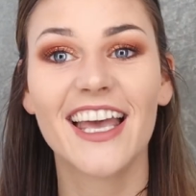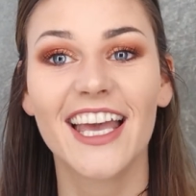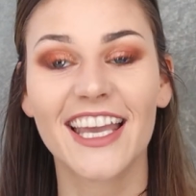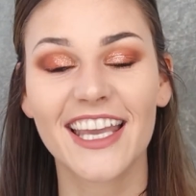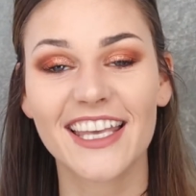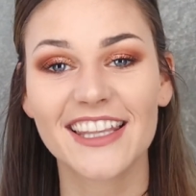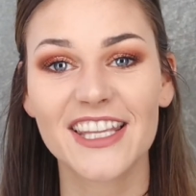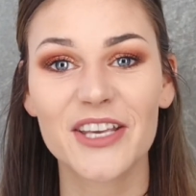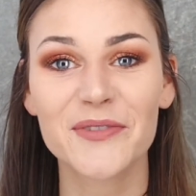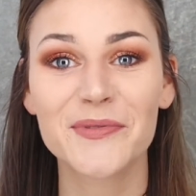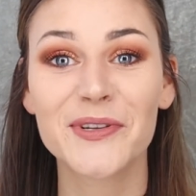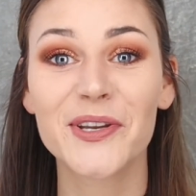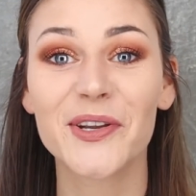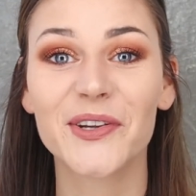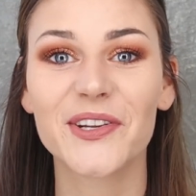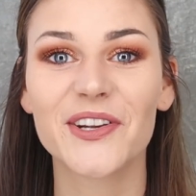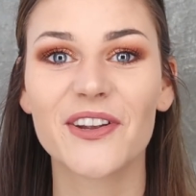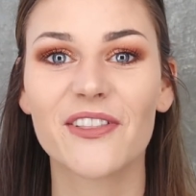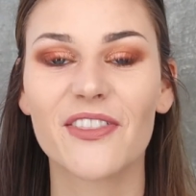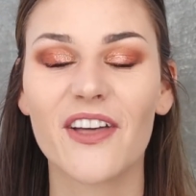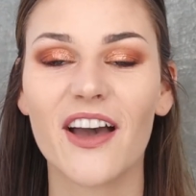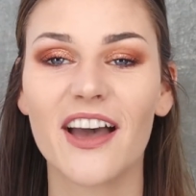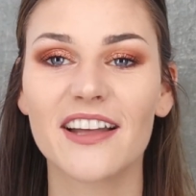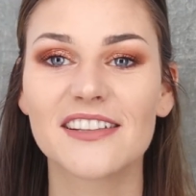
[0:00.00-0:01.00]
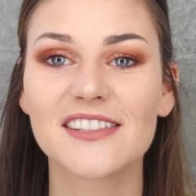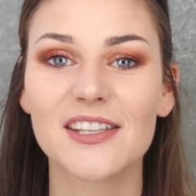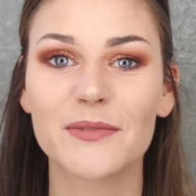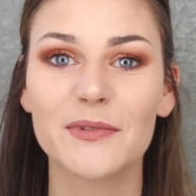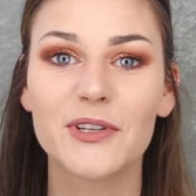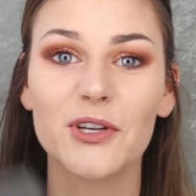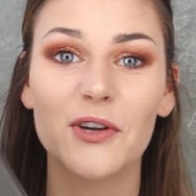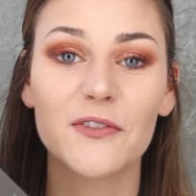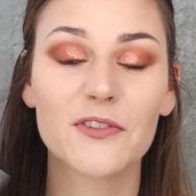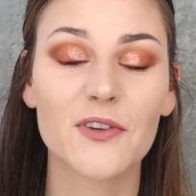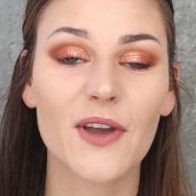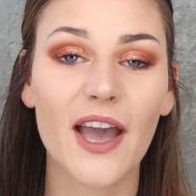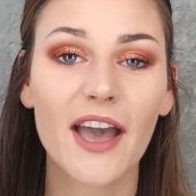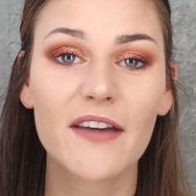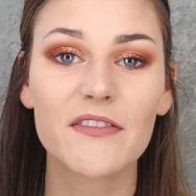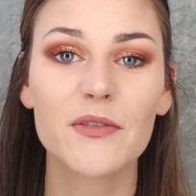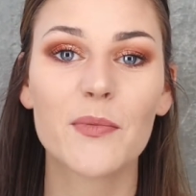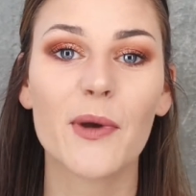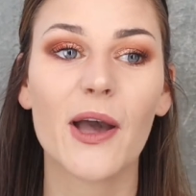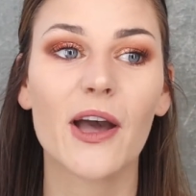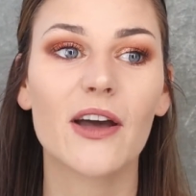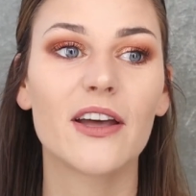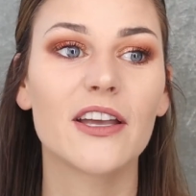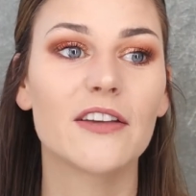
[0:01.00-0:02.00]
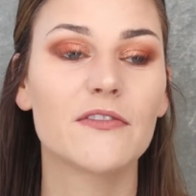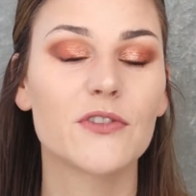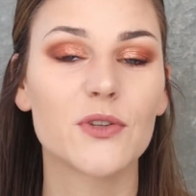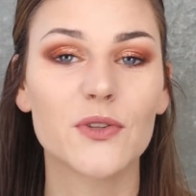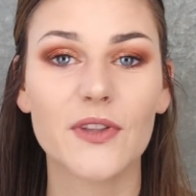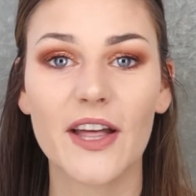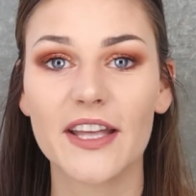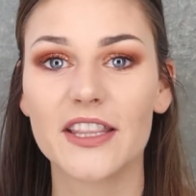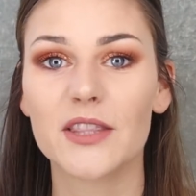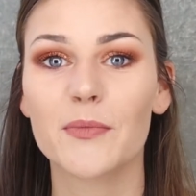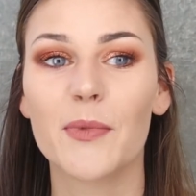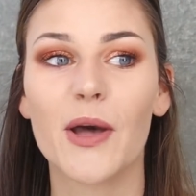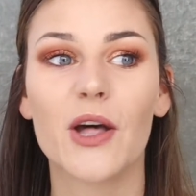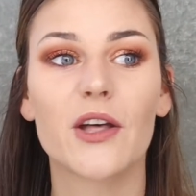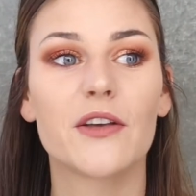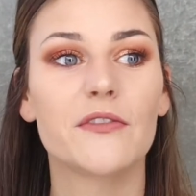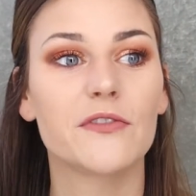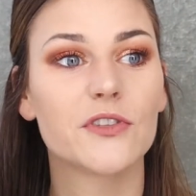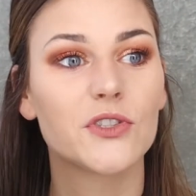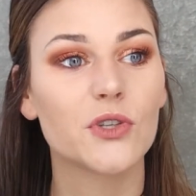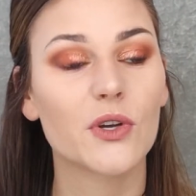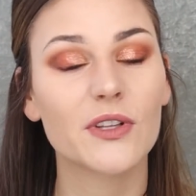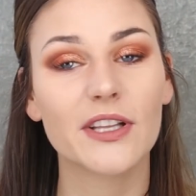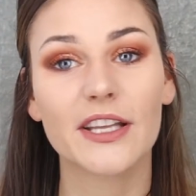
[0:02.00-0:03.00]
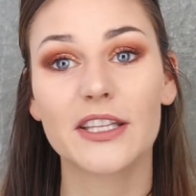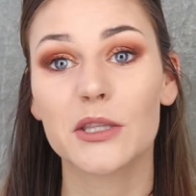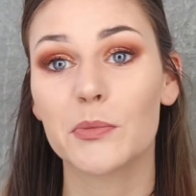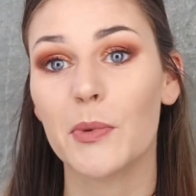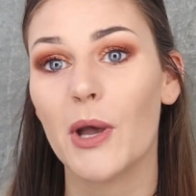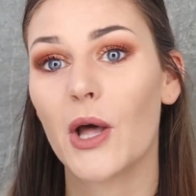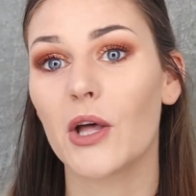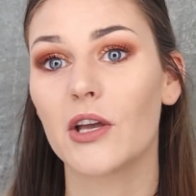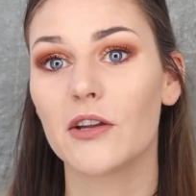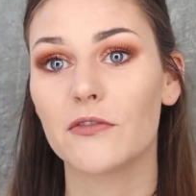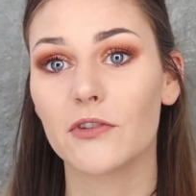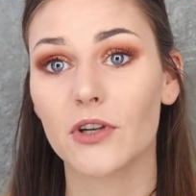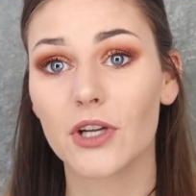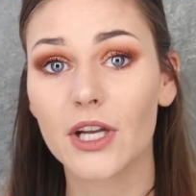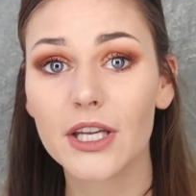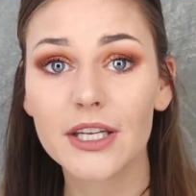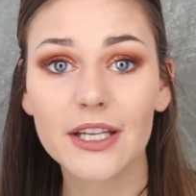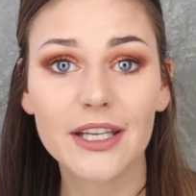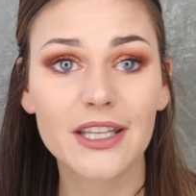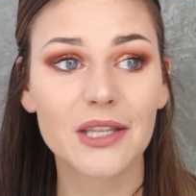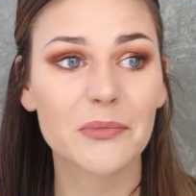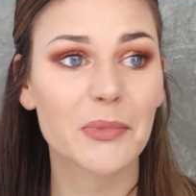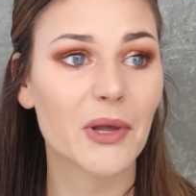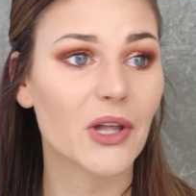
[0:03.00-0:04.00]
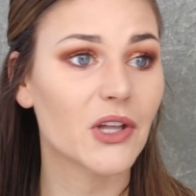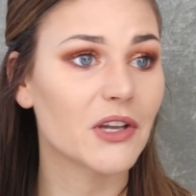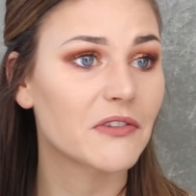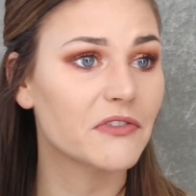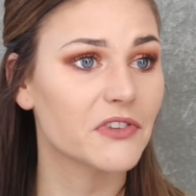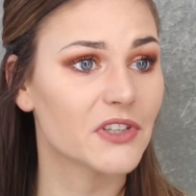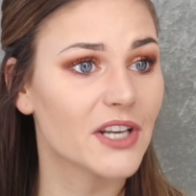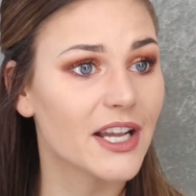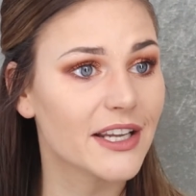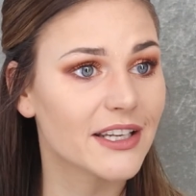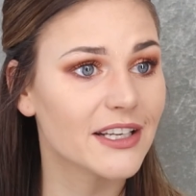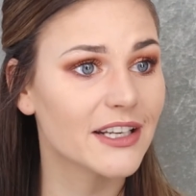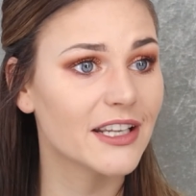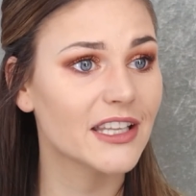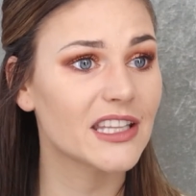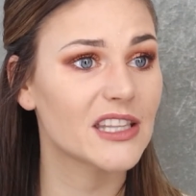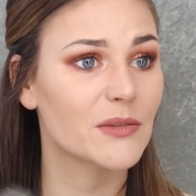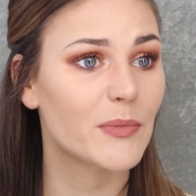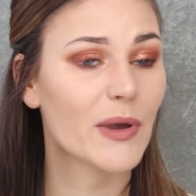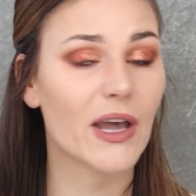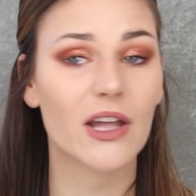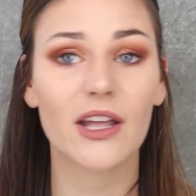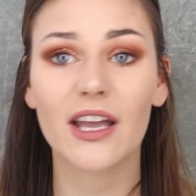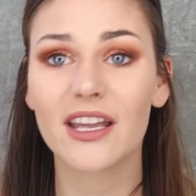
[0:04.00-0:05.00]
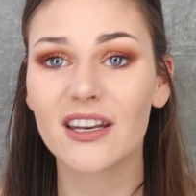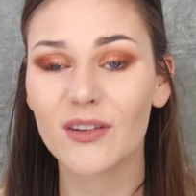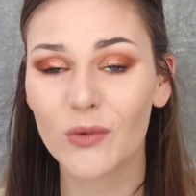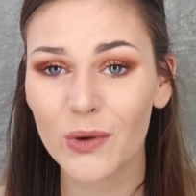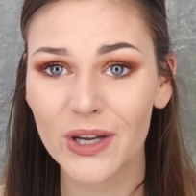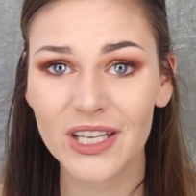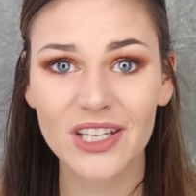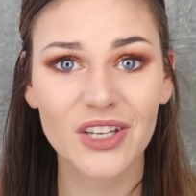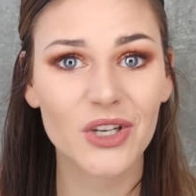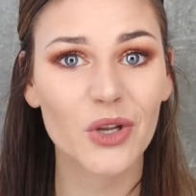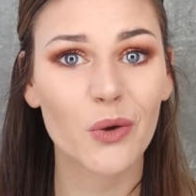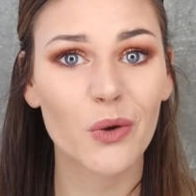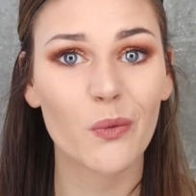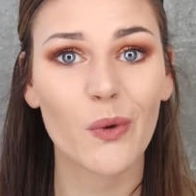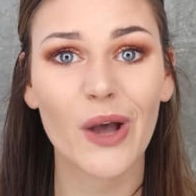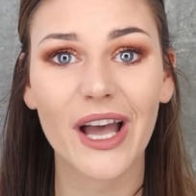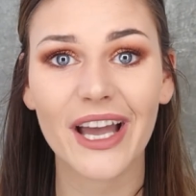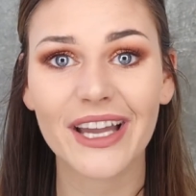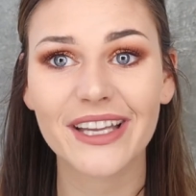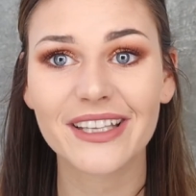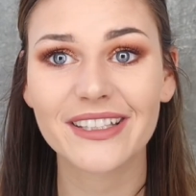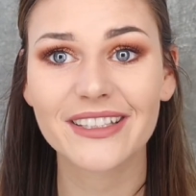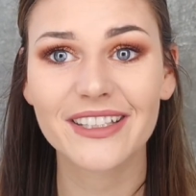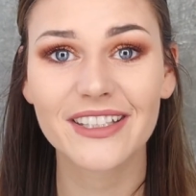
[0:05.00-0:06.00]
Again, let me know your thoughts. Let me know if you have the palette, if you like the palette, if you don't like the palette, if you're gonna get the palette, if you're not gonna get the palette, and I wanna know why.